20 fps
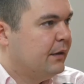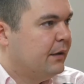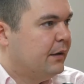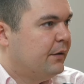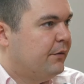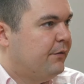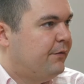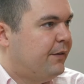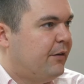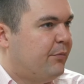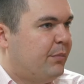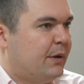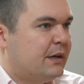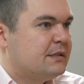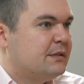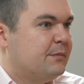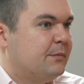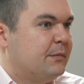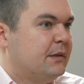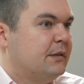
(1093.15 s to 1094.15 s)
Yeah, five
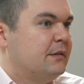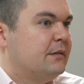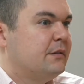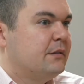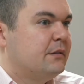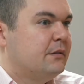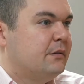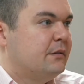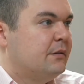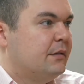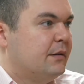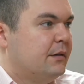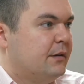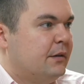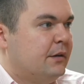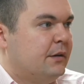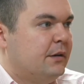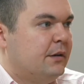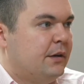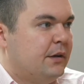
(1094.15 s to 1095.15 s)
bucks a month. It's
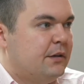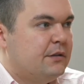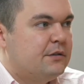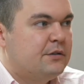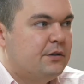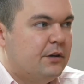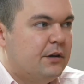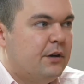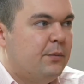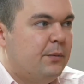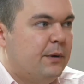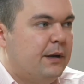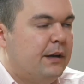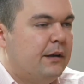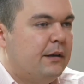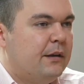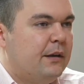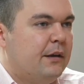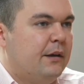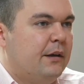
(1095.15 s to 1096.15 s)
catchy. Yeah. It's gonna win
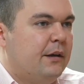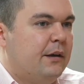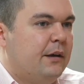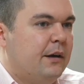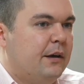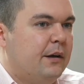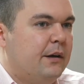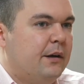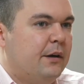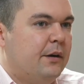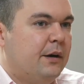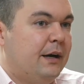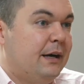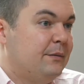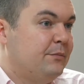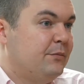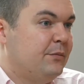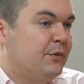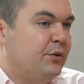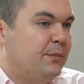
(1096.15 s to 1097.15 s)
it uh,
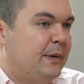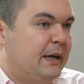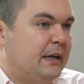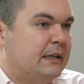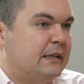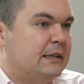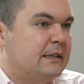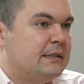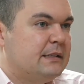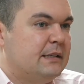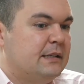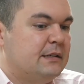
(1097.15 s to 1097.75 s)
and you make it as